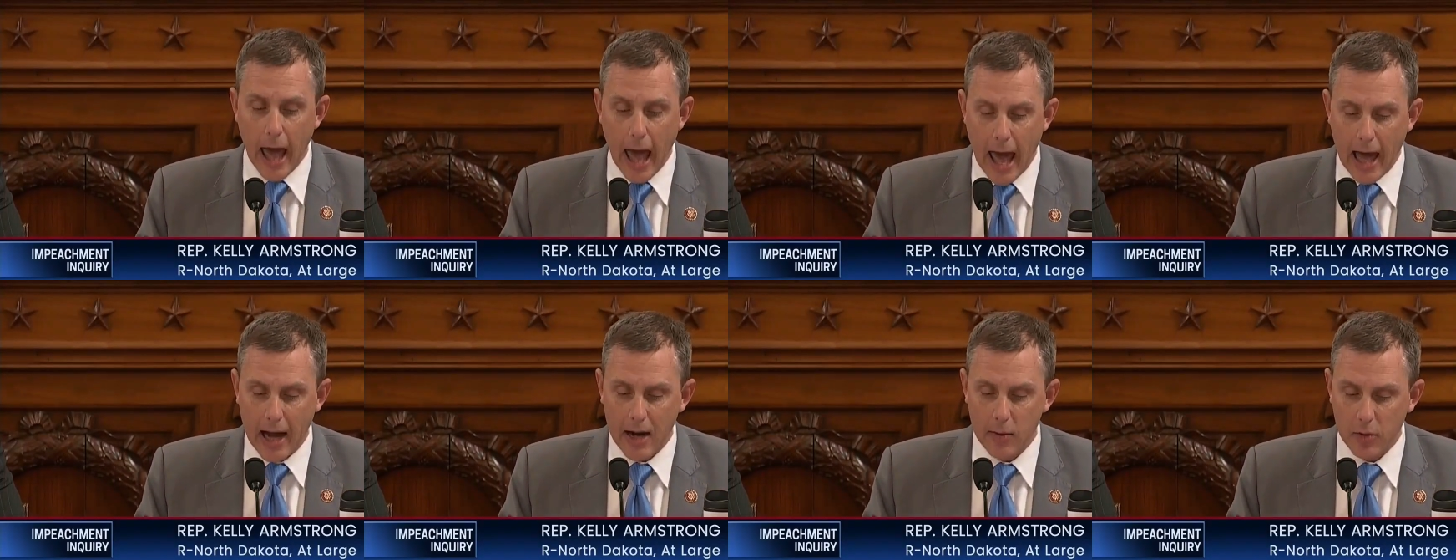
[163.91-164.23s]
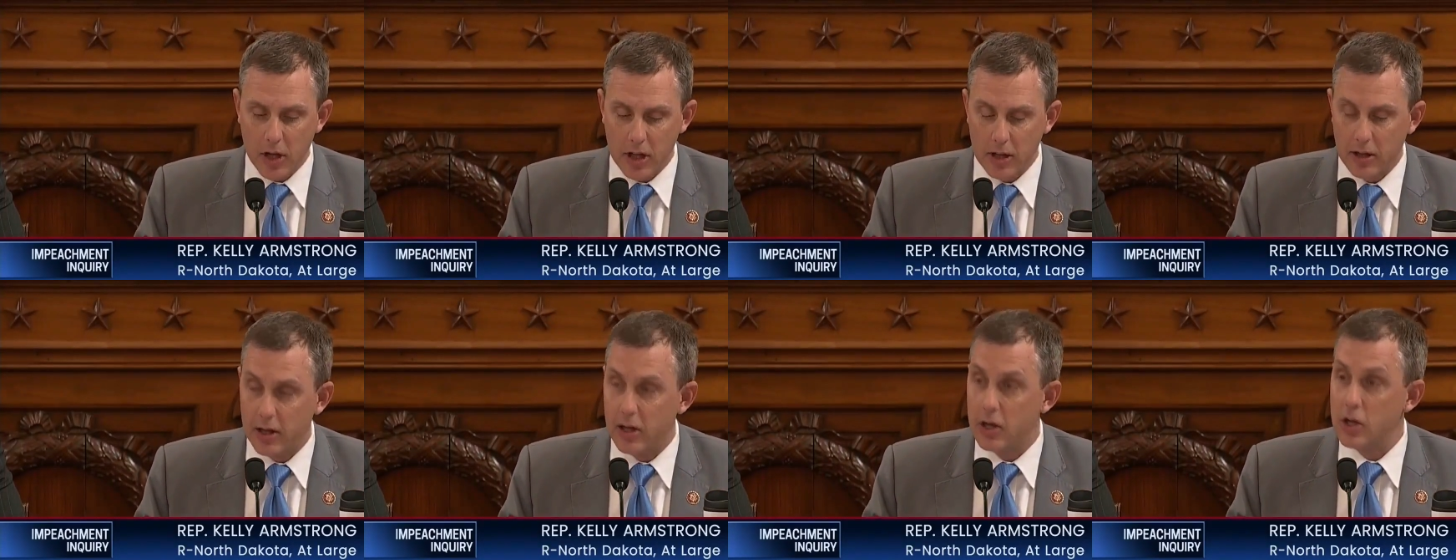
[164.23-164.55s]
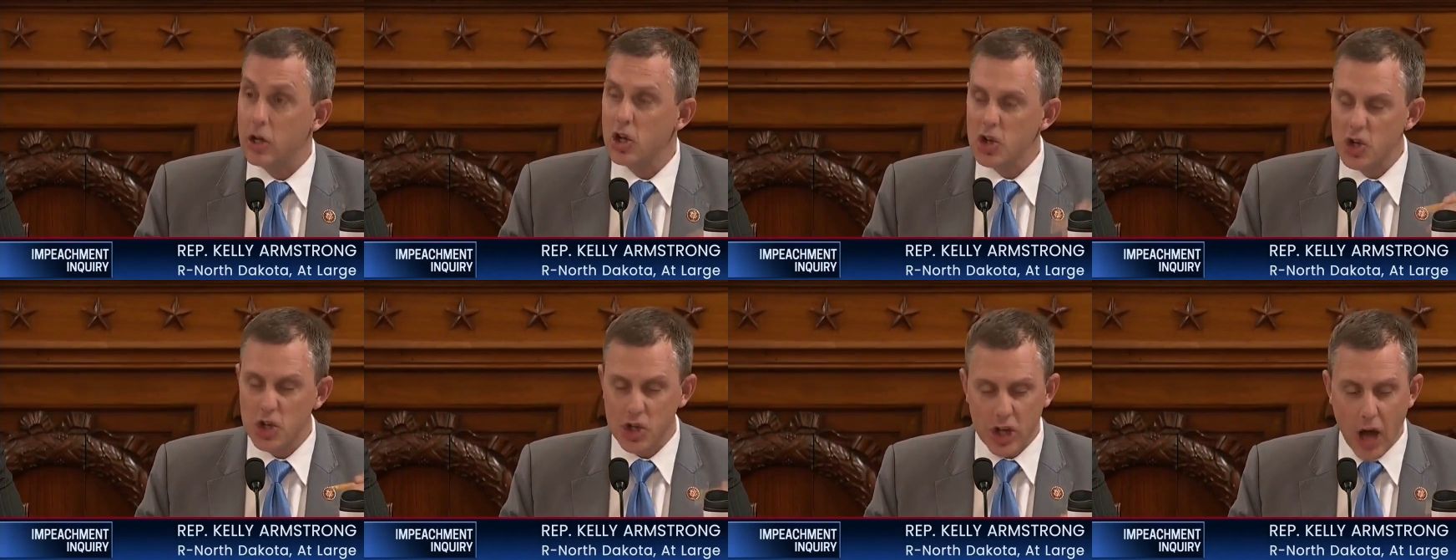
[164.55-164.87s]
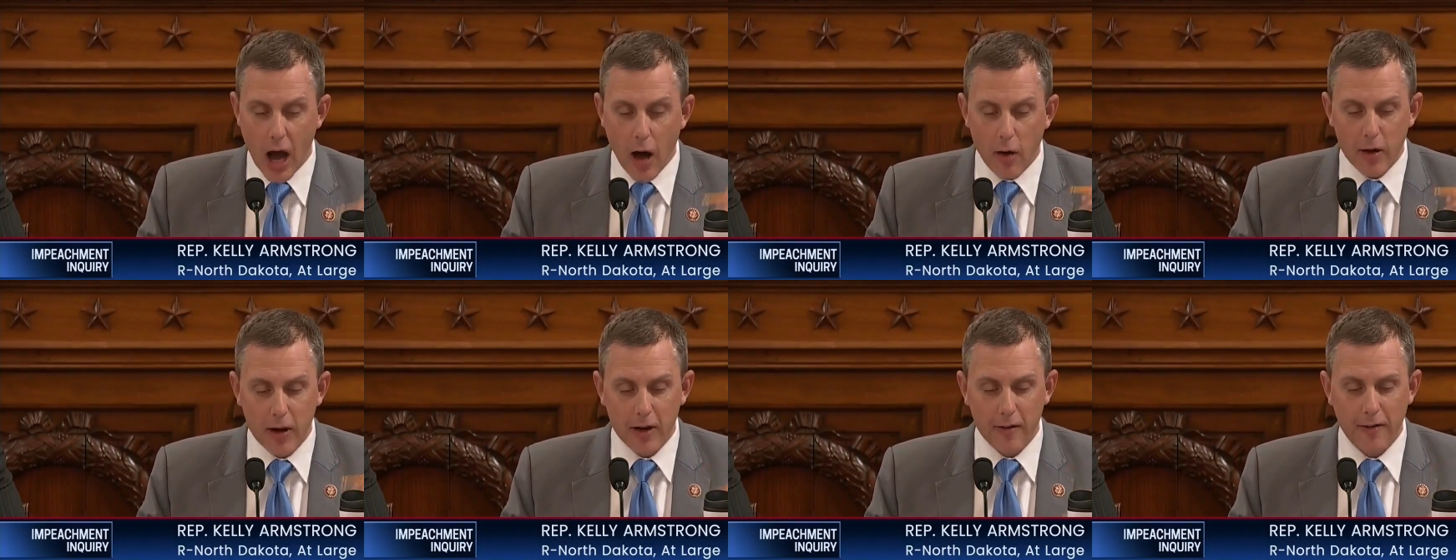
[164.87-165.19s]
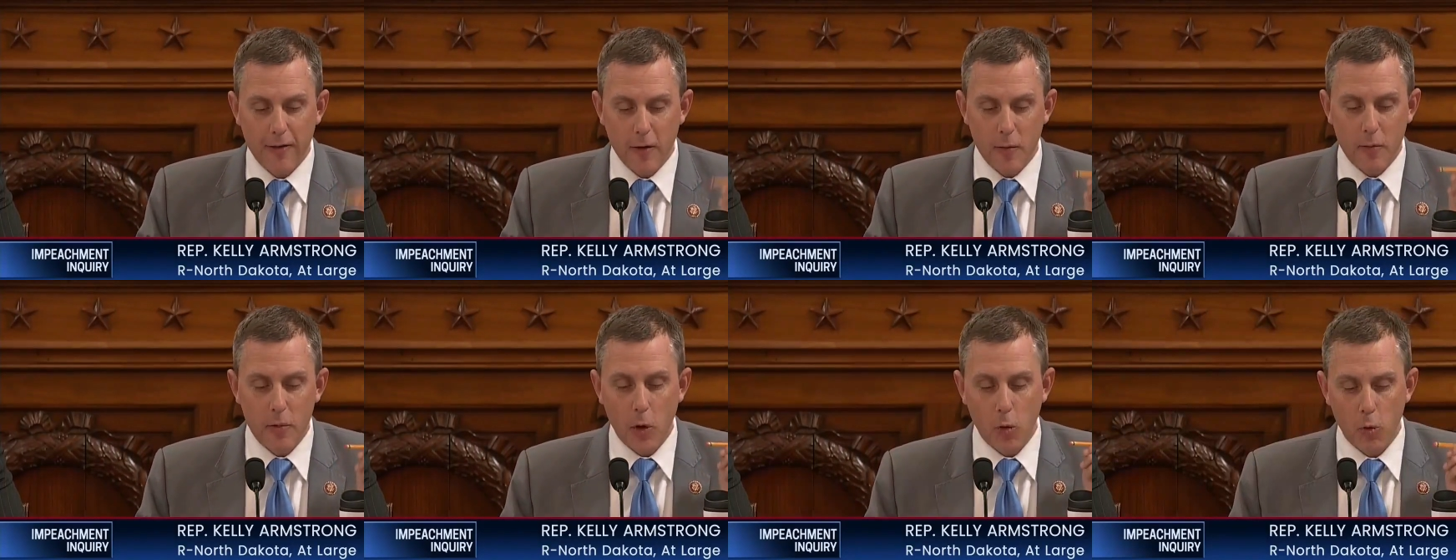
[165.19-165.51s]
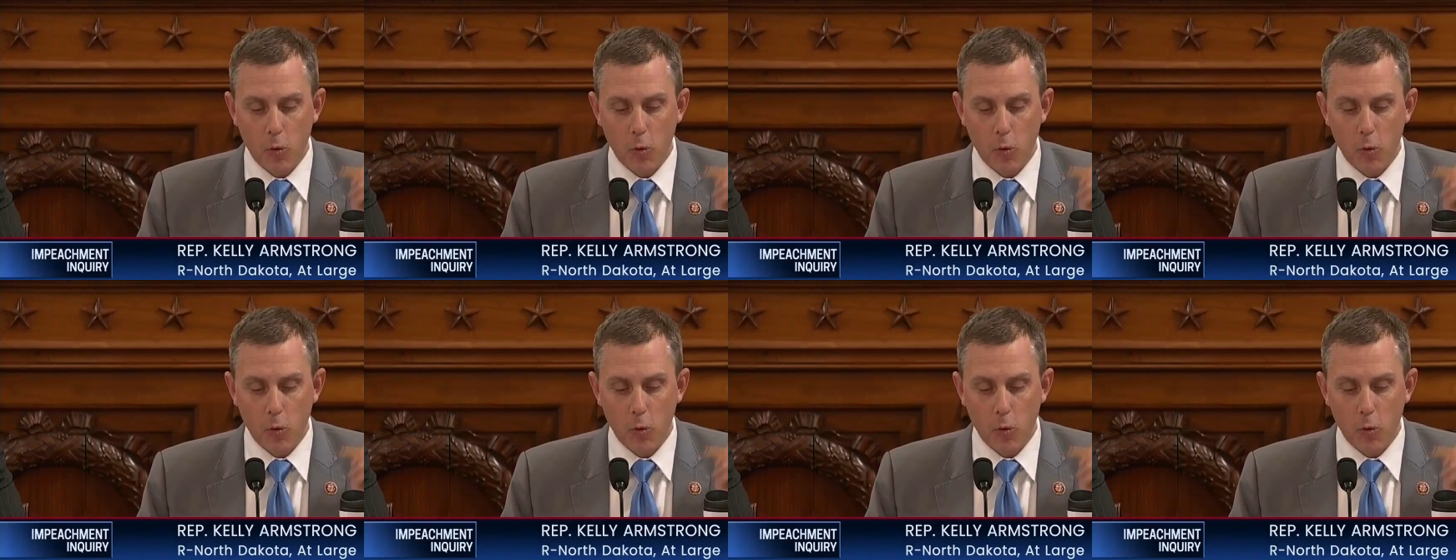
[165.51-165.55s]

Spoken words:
adamantly shouting from the